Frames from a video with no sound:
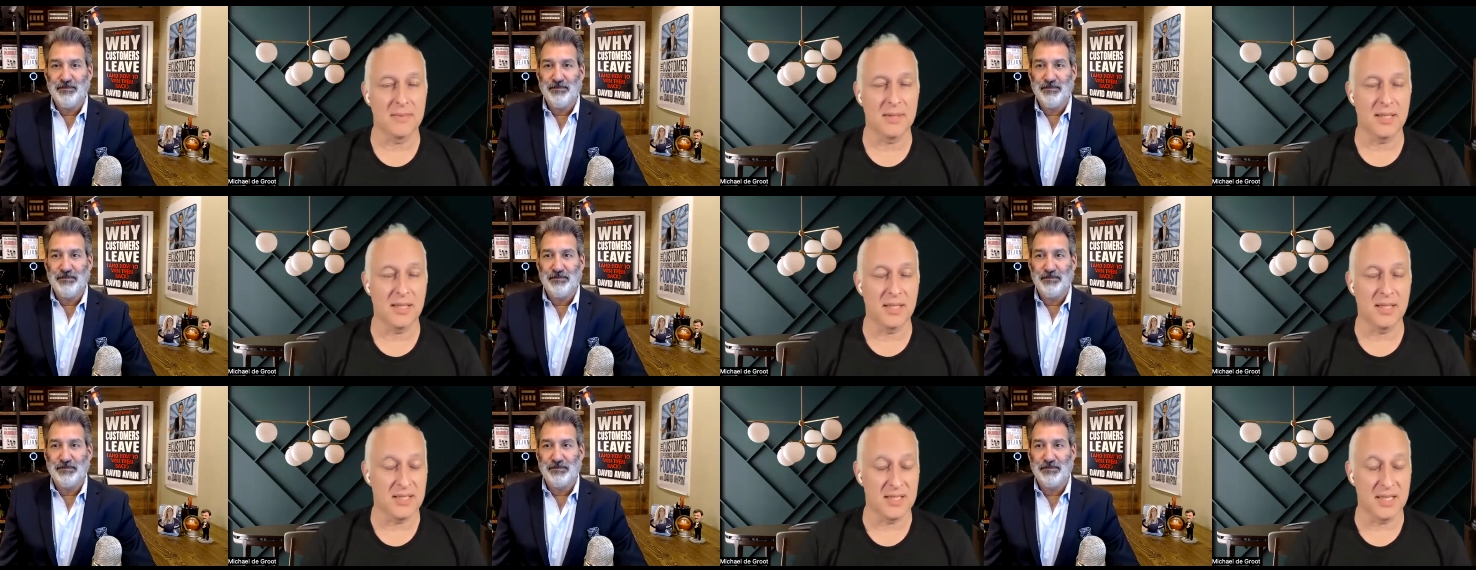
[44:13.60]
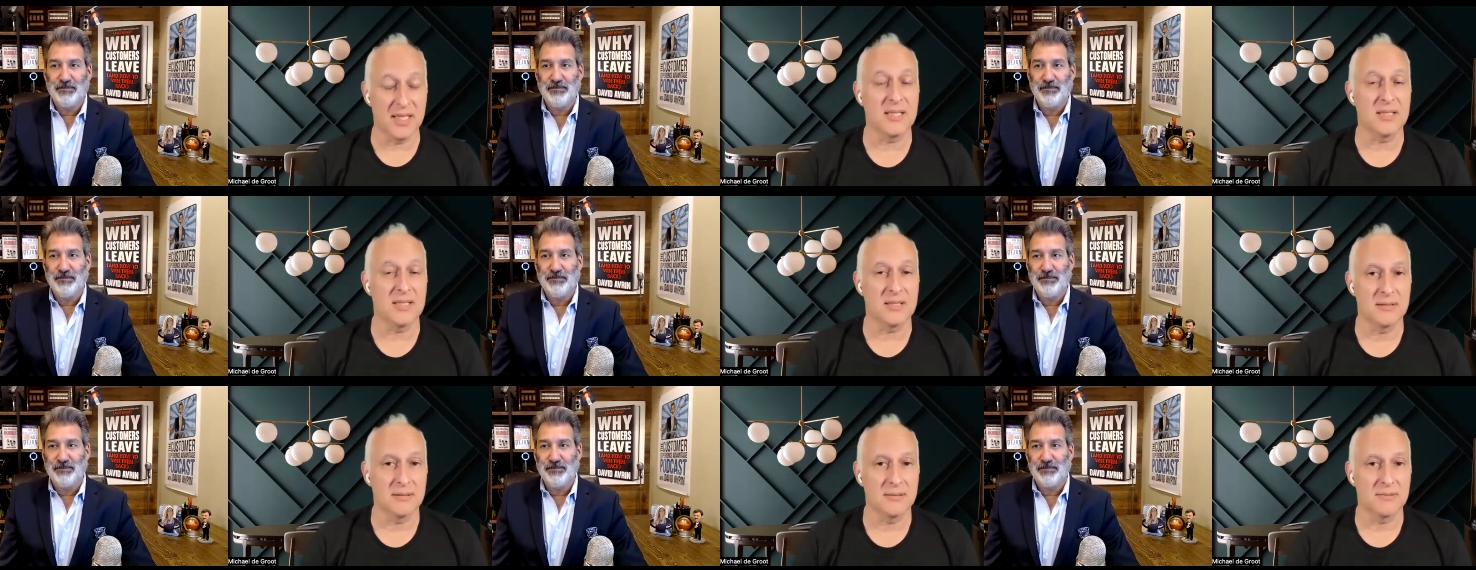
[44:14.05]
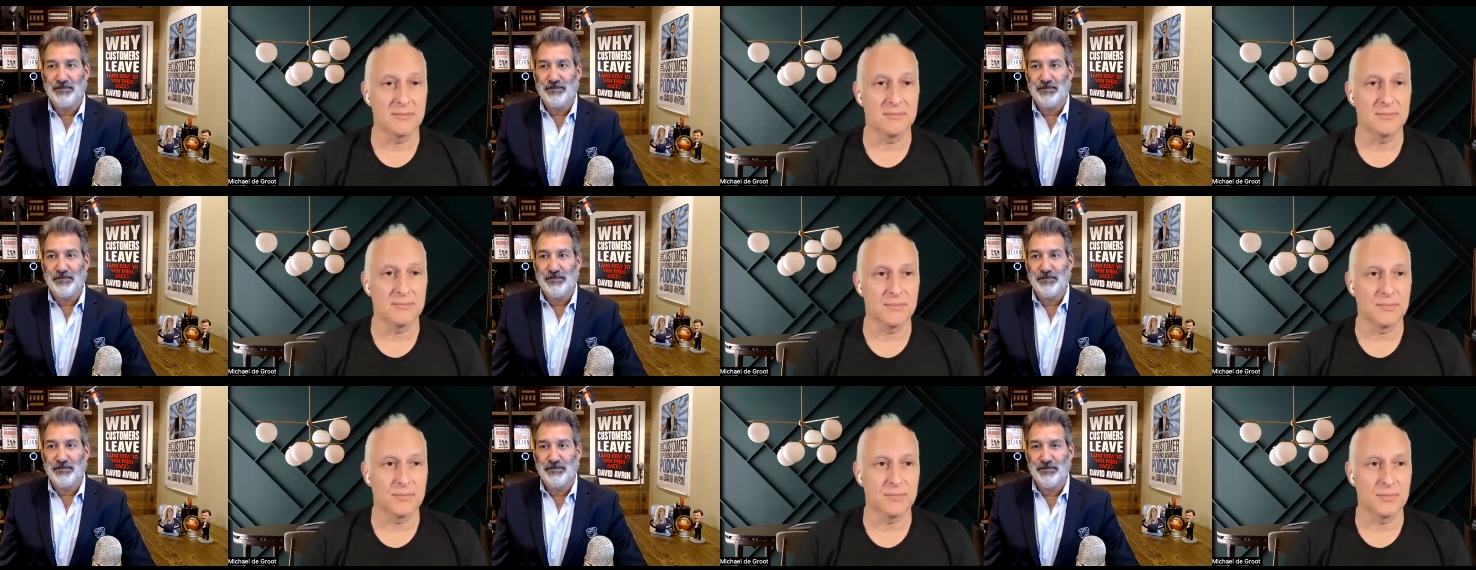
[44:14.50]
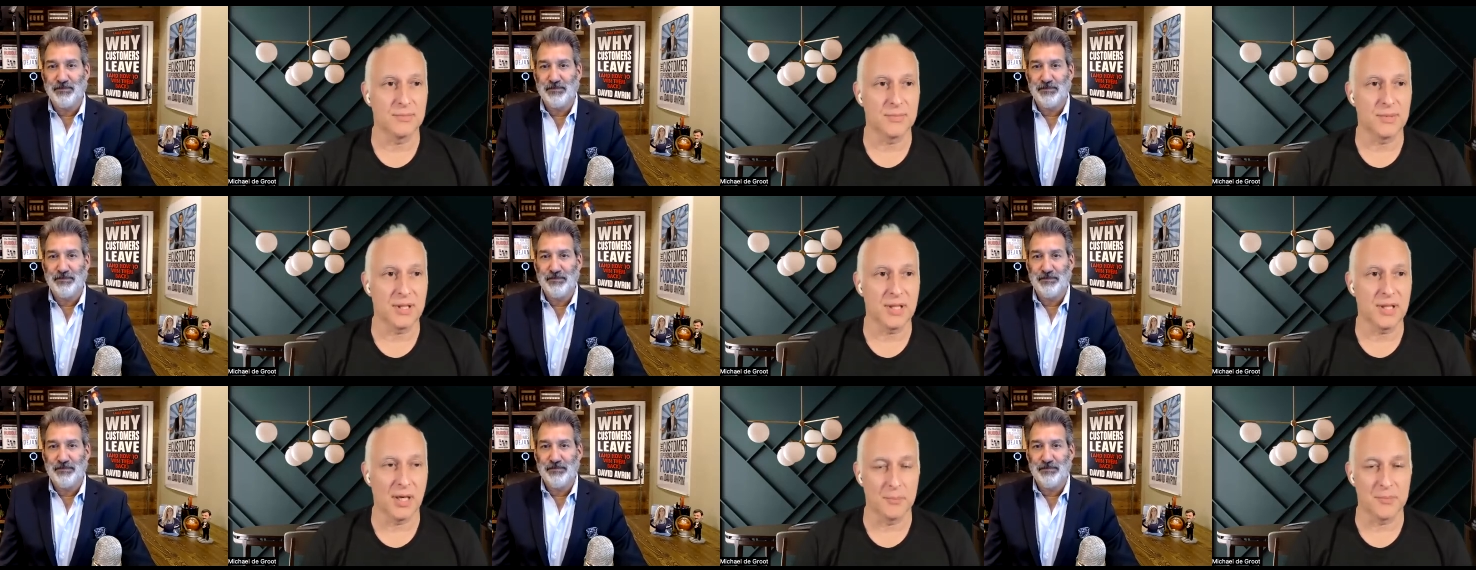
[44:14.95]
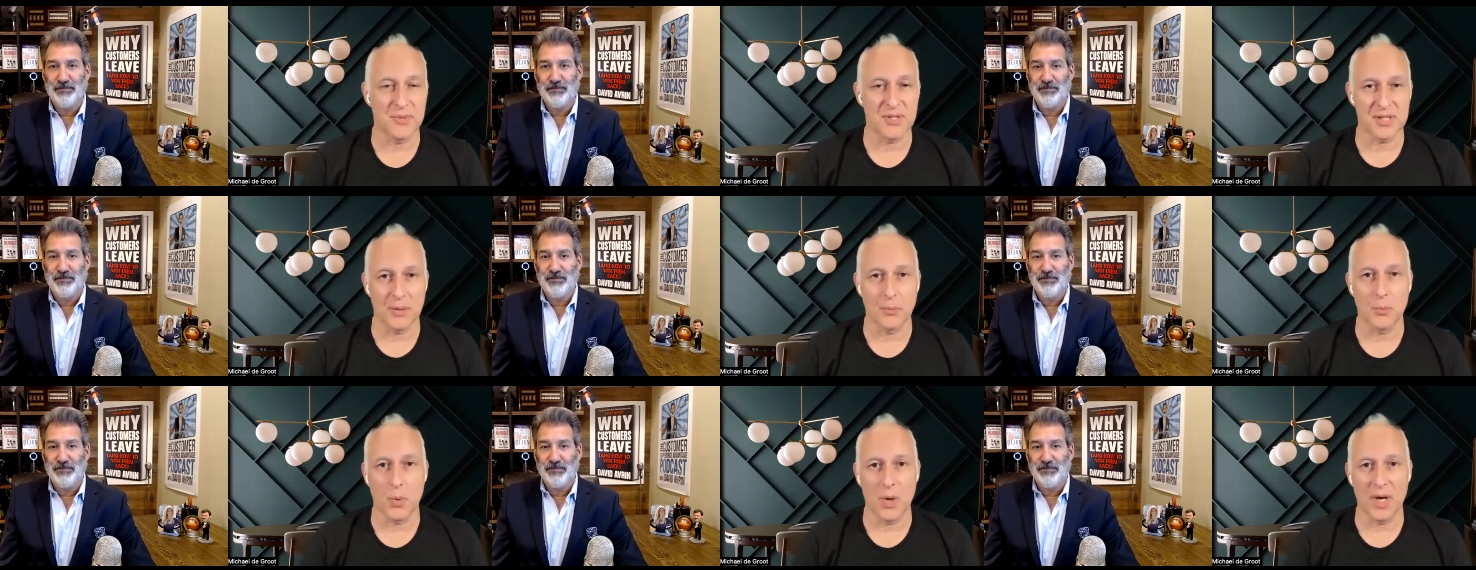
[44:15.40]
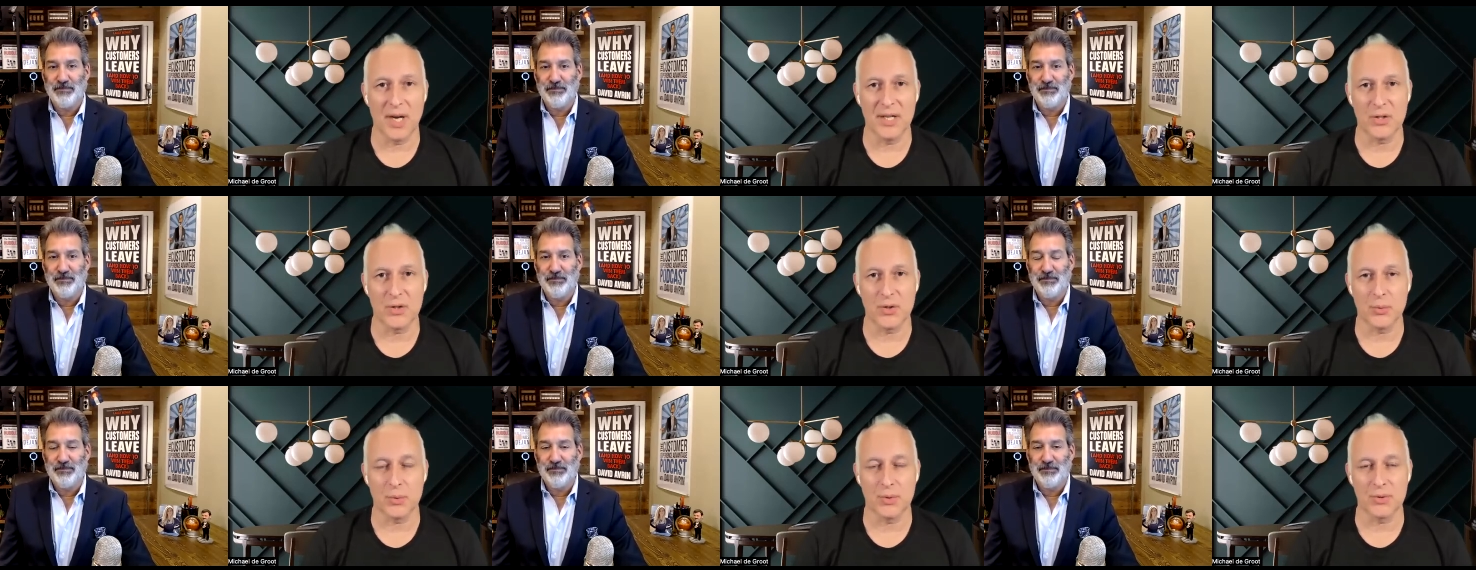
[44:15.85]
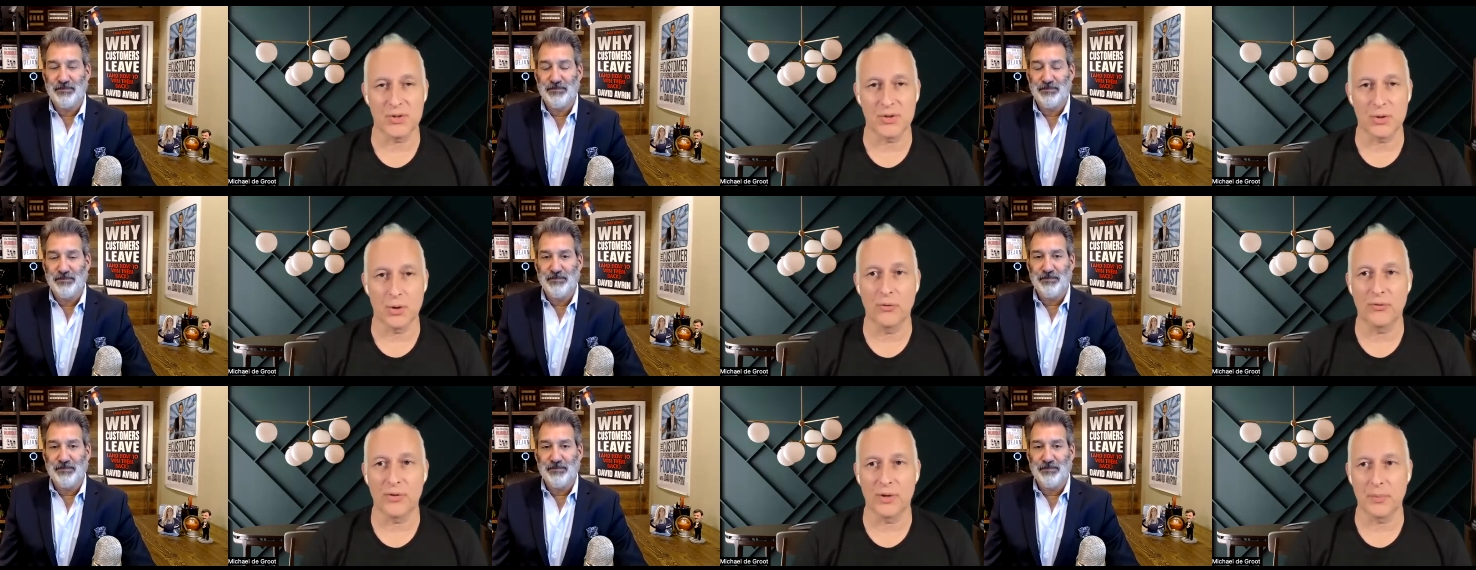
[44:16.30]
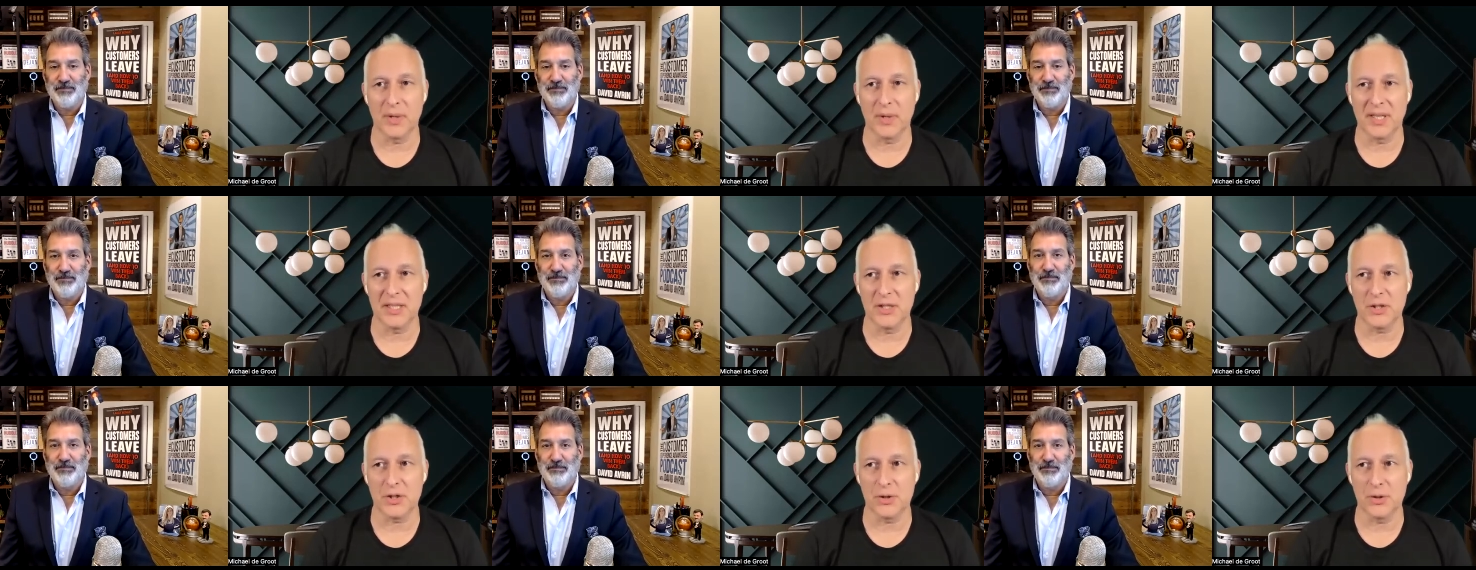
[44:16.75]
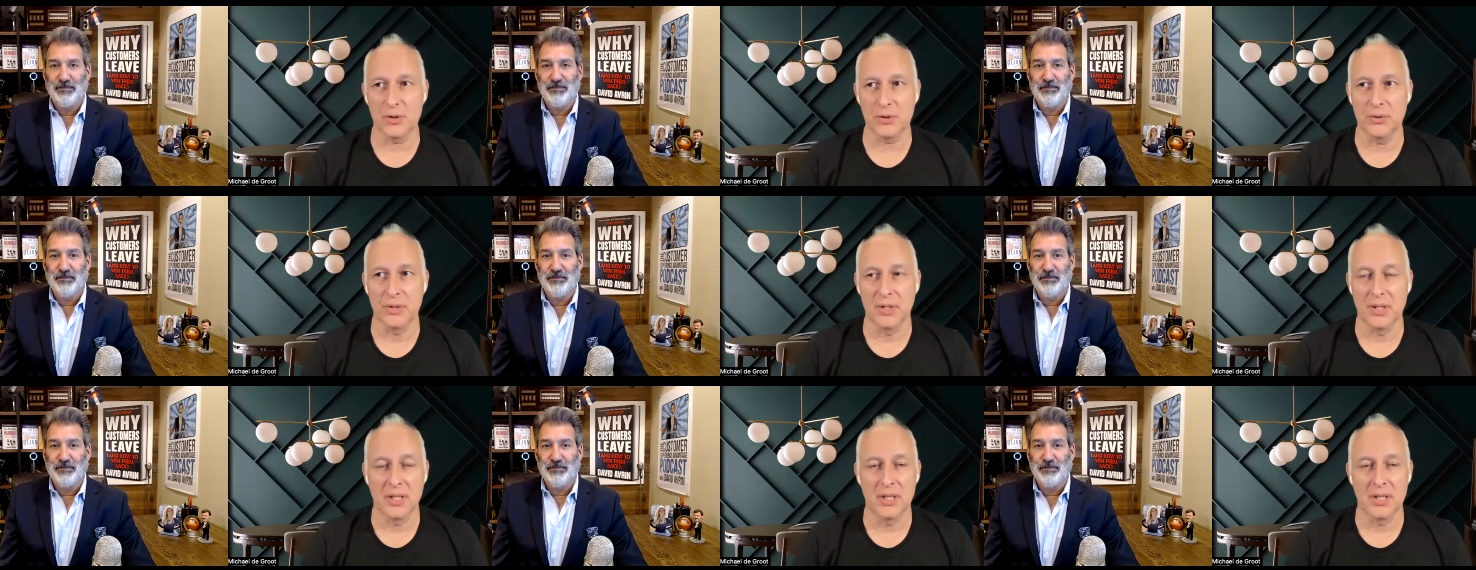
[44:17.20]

Speaker 1: he did come some way towards solving my issue,